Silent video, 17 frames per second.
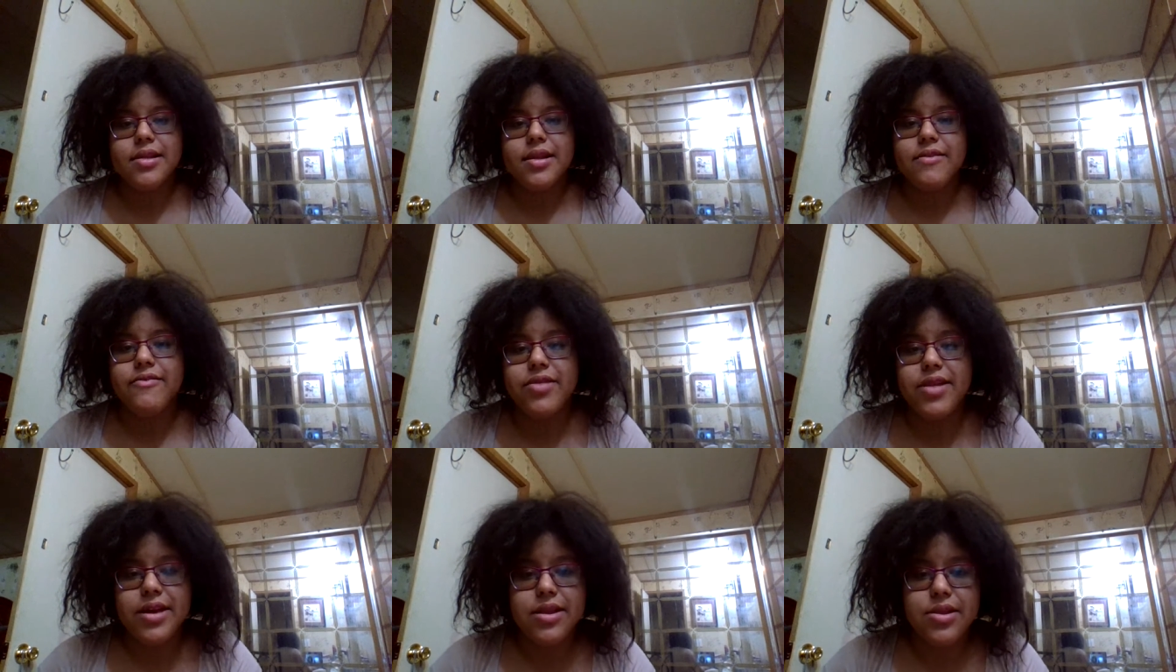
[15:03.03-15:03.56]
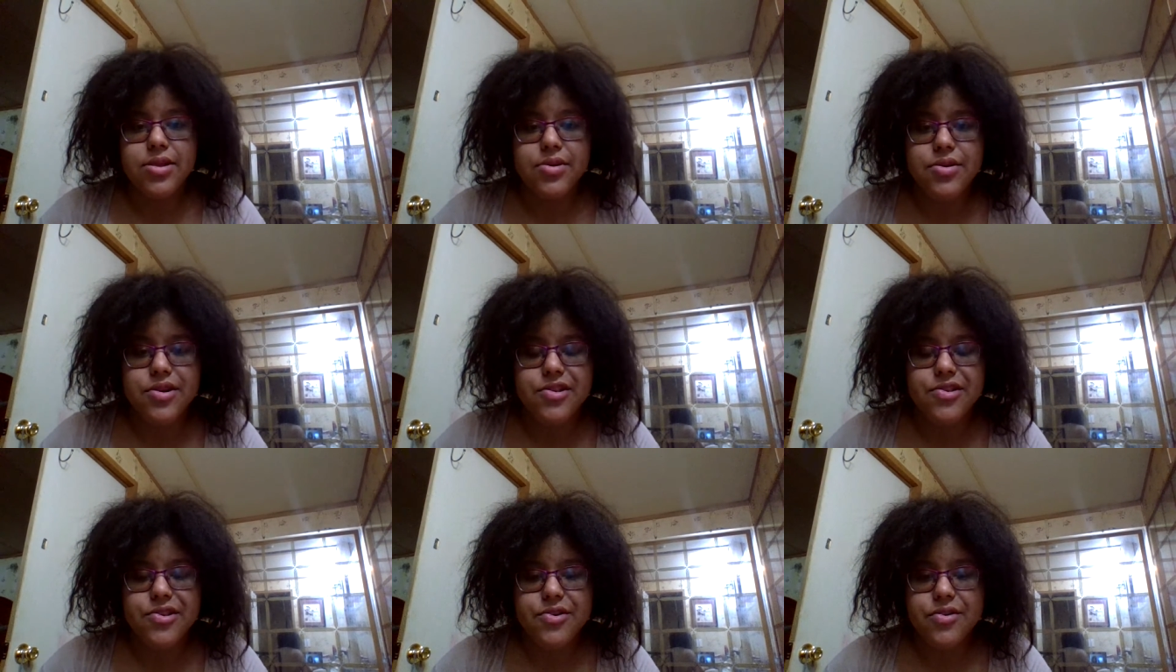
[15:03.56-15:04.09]
I feel like the
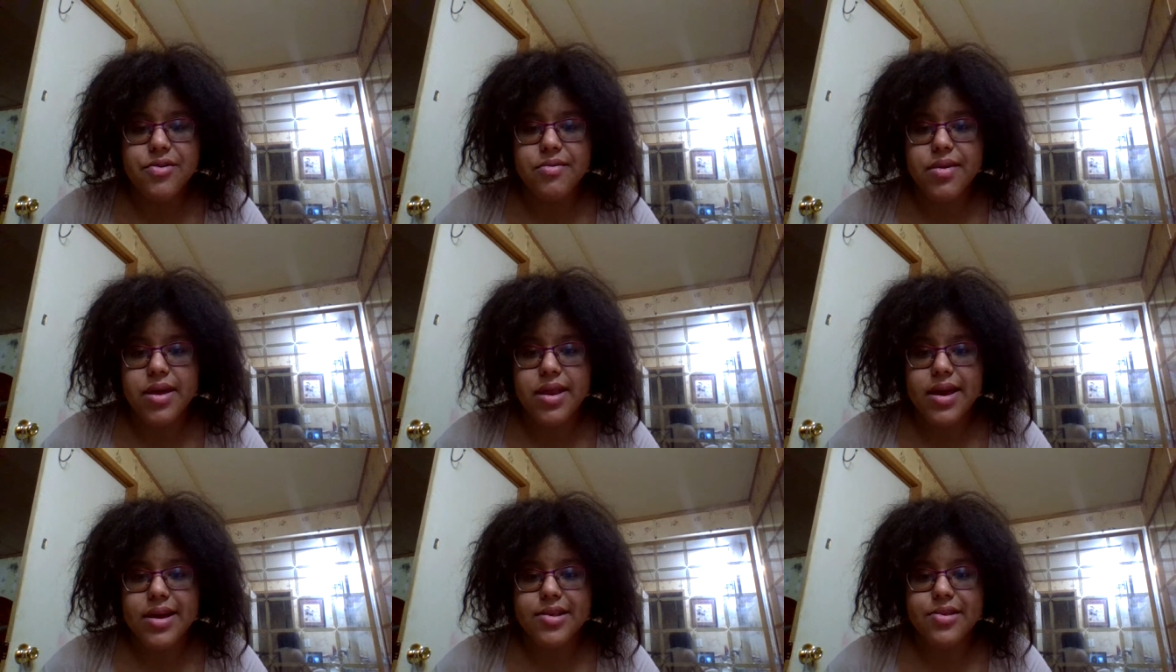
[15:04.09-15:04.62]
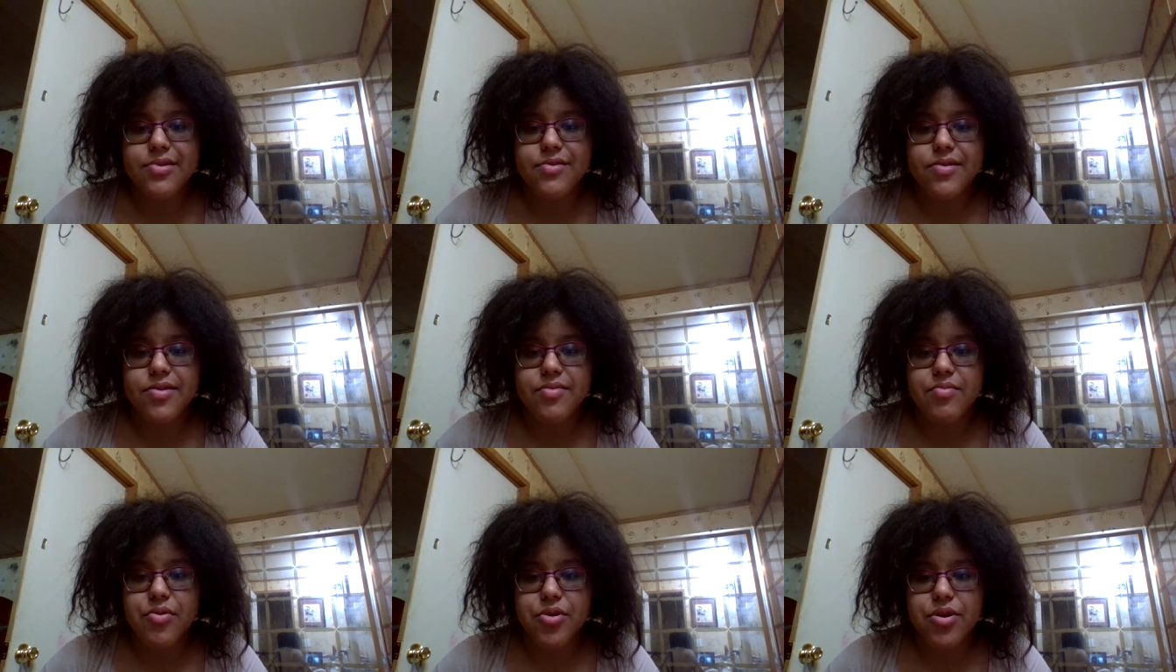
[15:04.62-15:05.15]
Lord showed me tonight too.
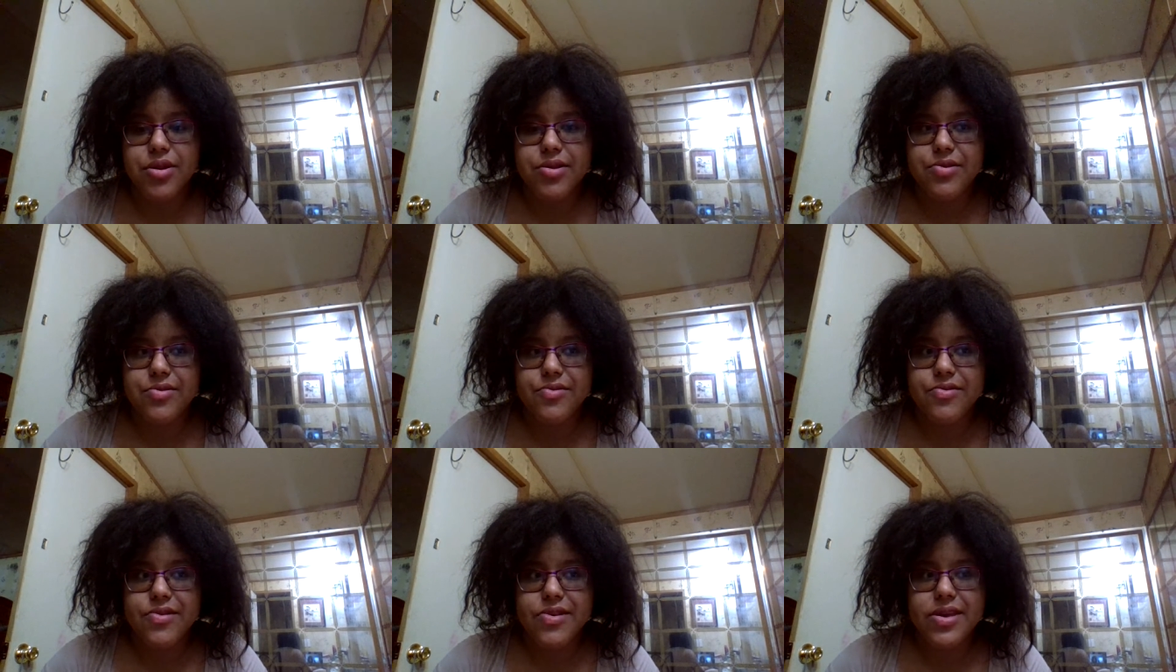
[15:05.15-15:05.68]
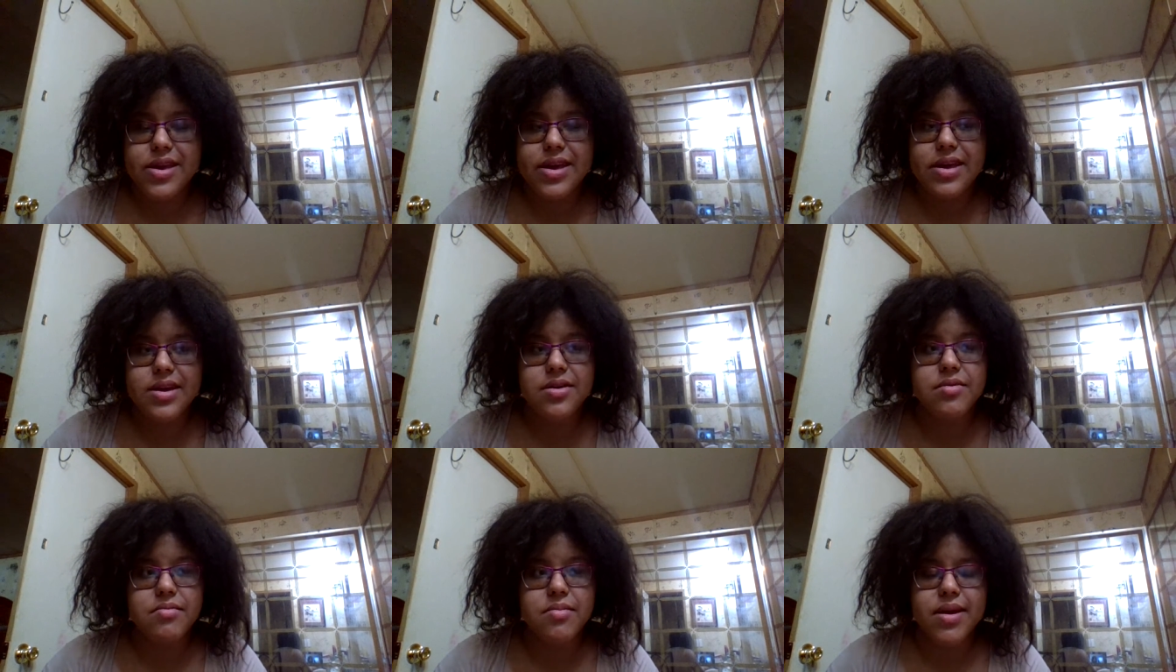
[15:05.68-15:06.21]
It's important to seek
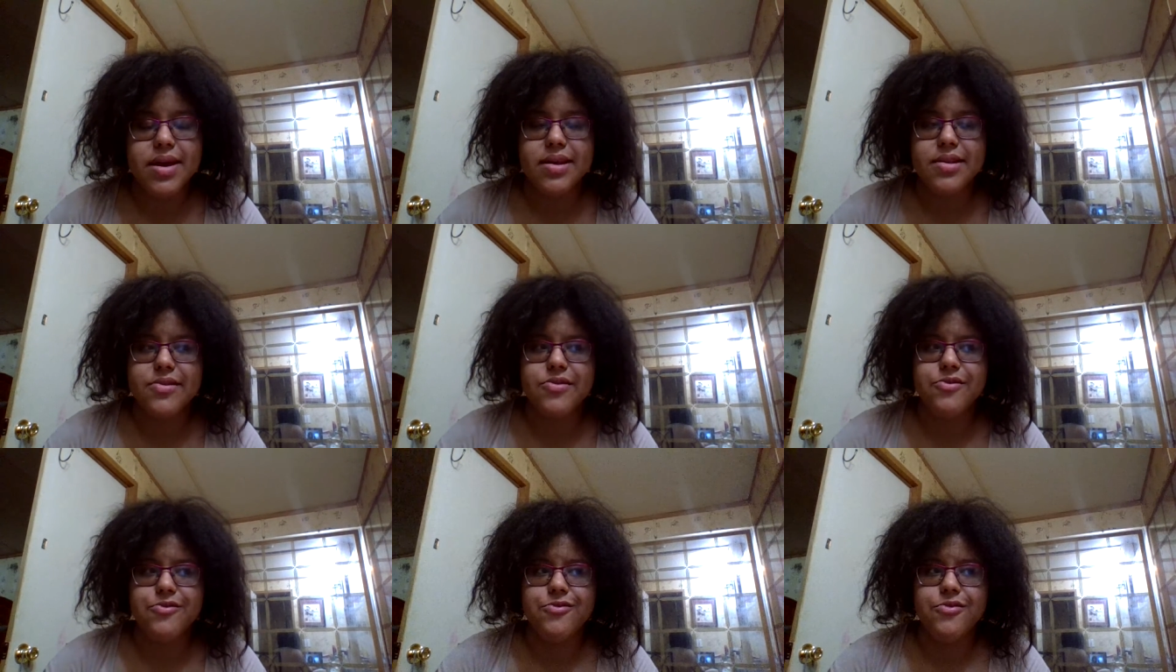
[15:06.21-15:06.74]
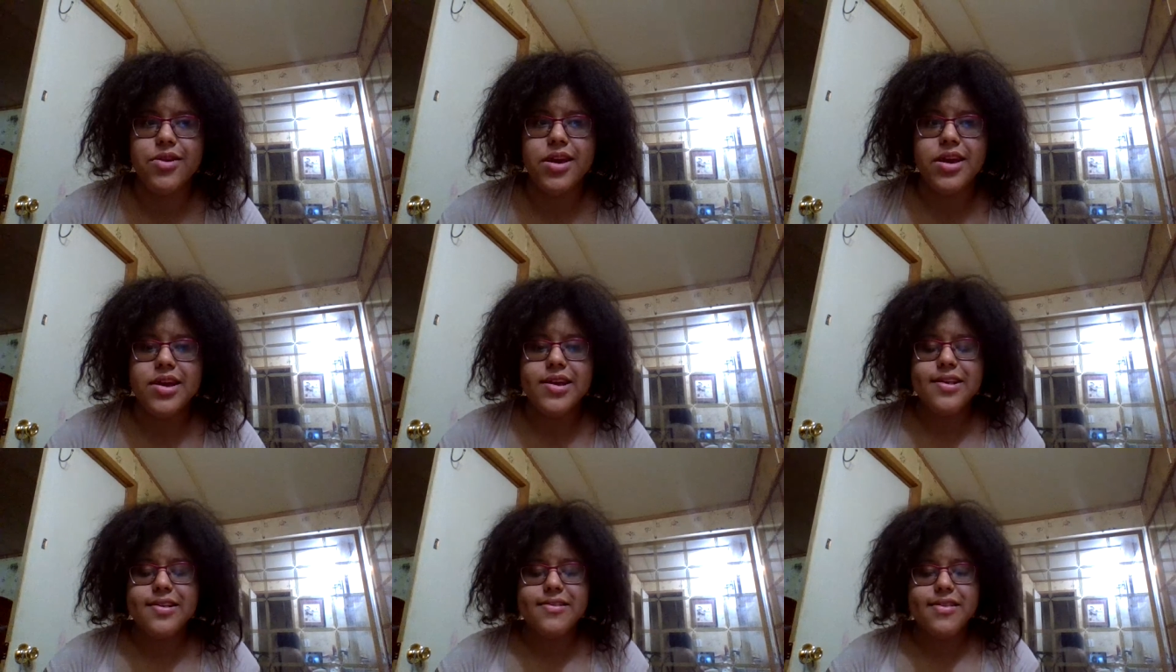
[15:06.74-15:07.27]
Him and to
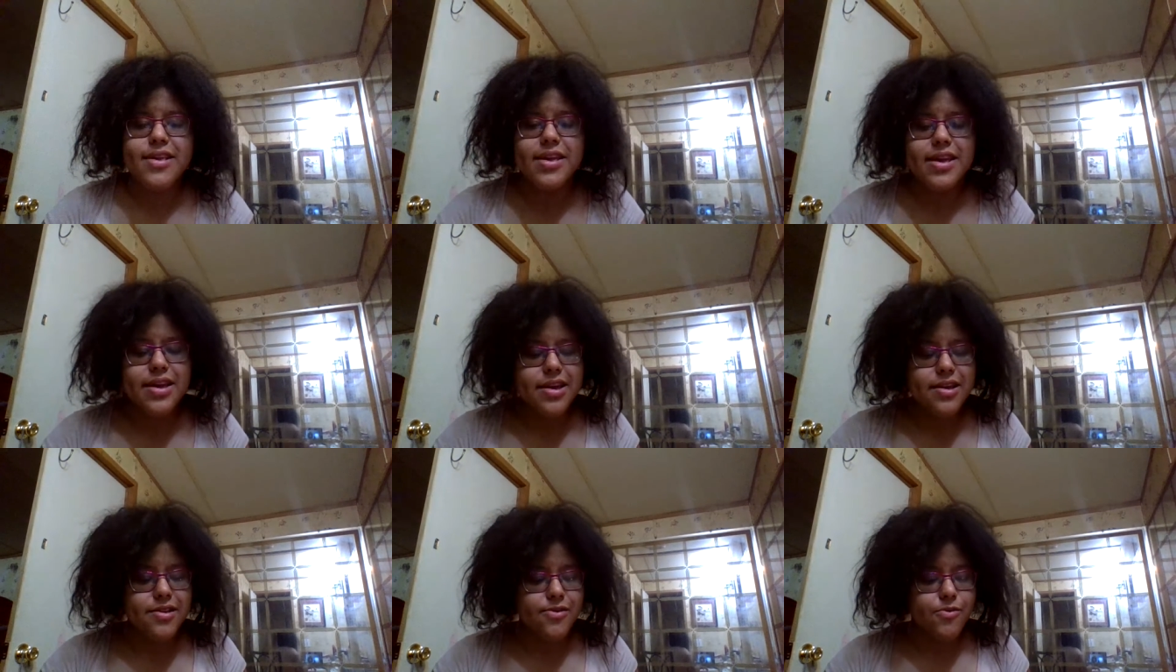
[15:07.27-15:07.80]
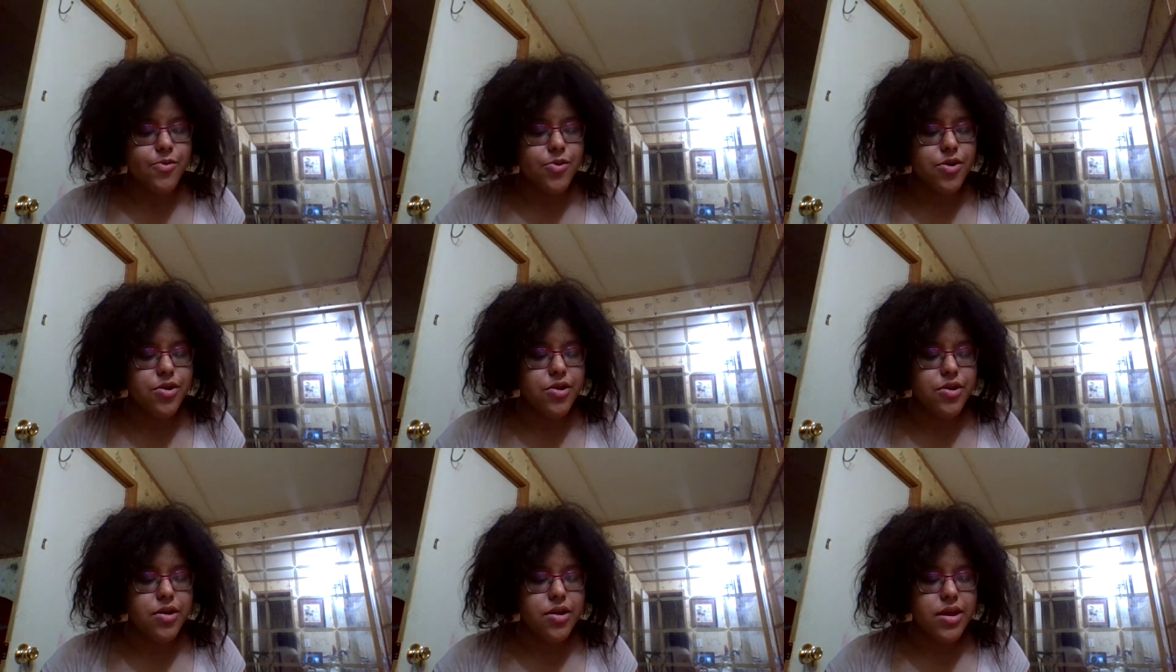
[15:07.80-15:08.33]
seek His
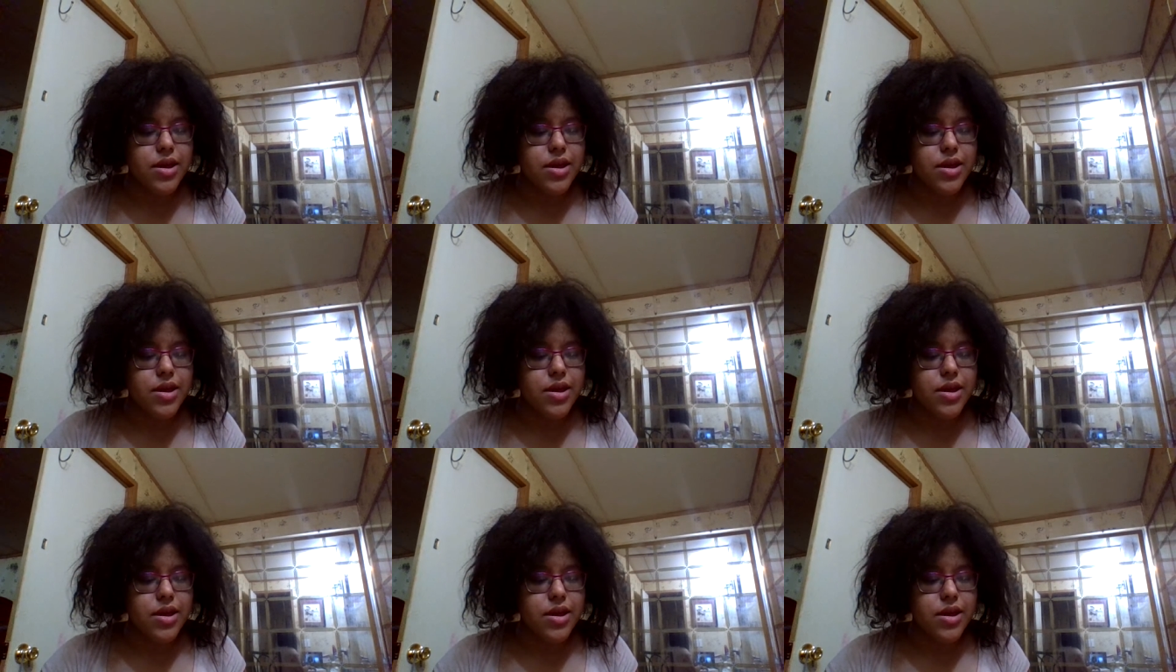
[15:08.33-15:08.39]
Word.